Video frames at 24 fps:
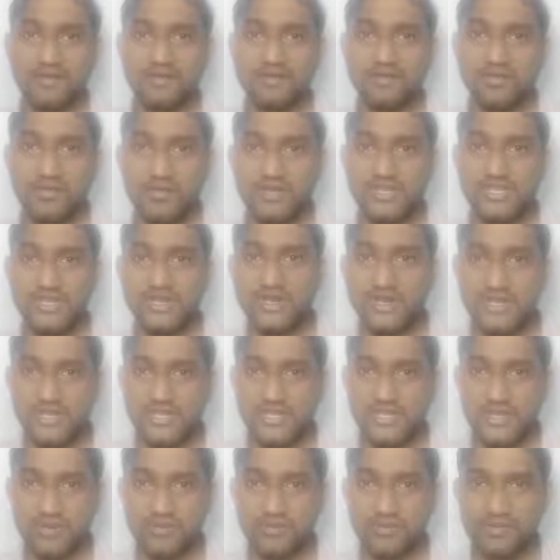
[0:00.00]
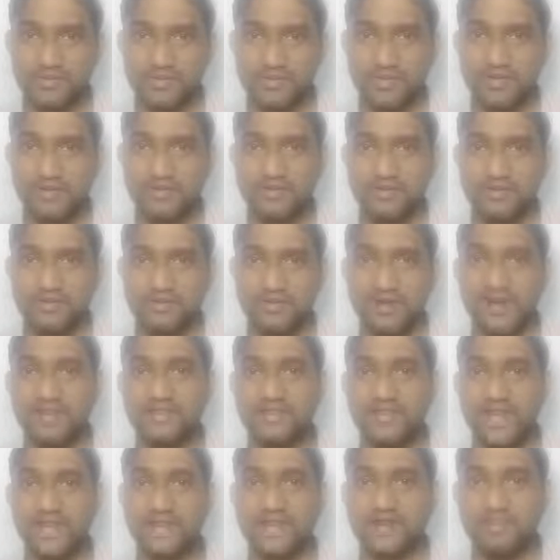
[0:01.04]
social issues
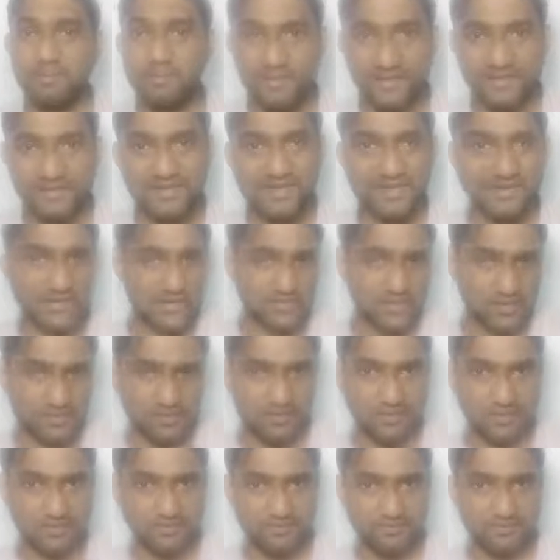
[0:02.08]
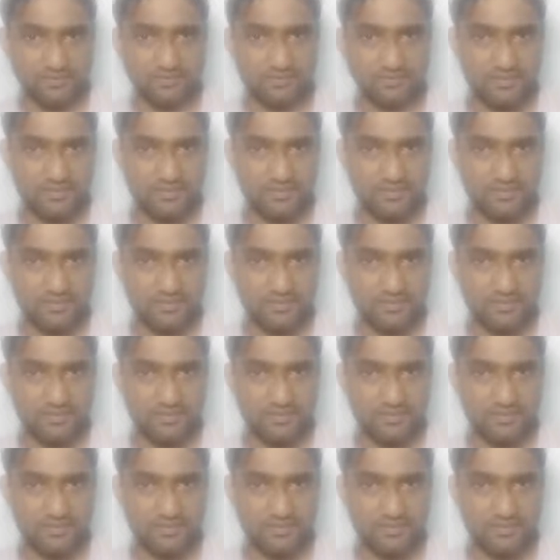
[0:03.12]
rather than business issues.